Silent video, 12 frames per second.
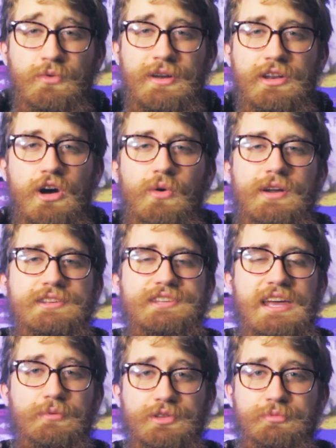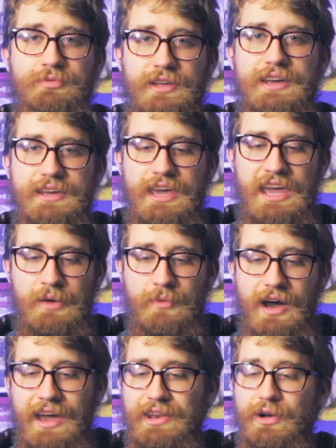when no one is able to play a game,
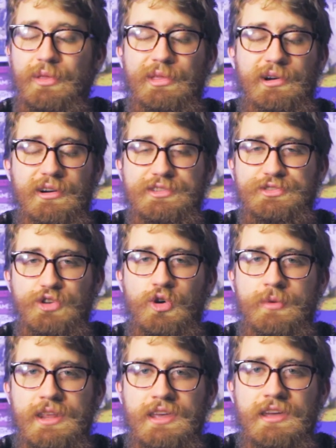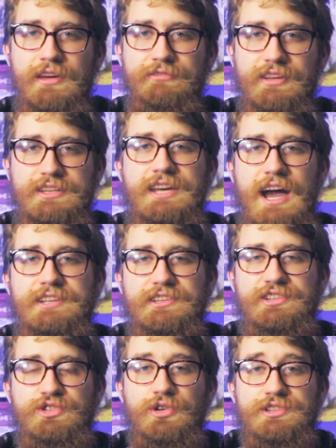I know there are so many
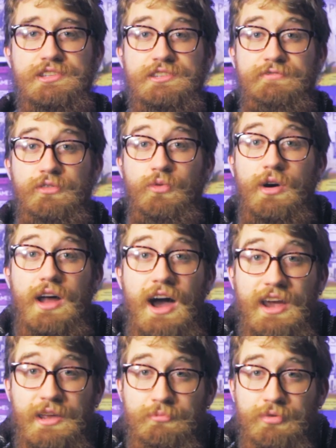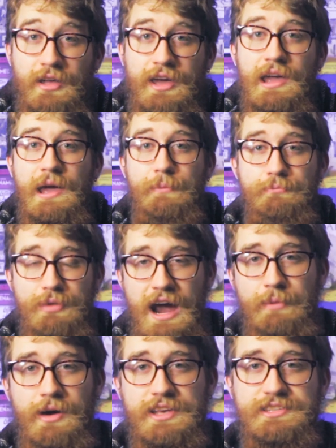fantastic choices for what I can play
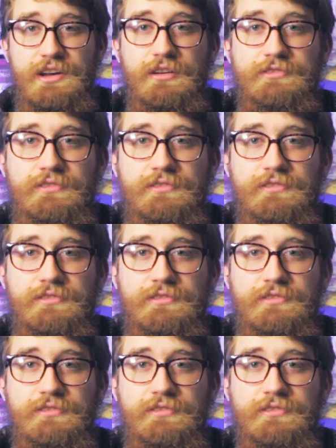by myself.